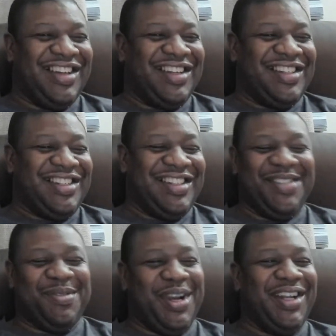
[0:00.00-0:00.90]
She's
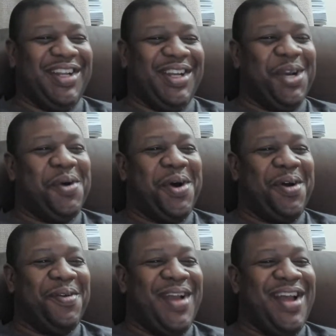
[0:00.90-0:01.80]
ready to go
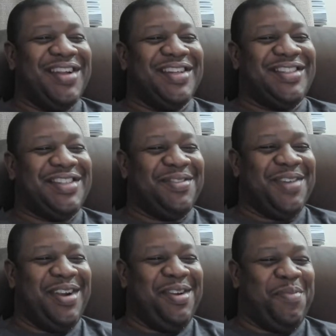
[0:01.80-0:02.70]
already. She's
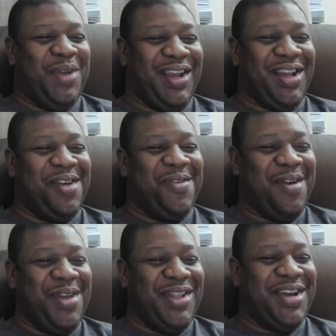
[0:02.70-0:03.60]
ready to pick up
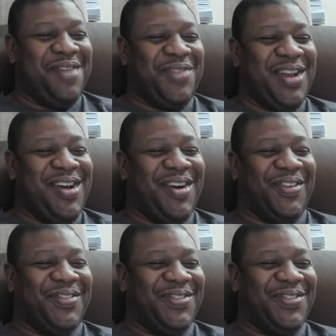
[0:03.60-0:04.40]
where we left off.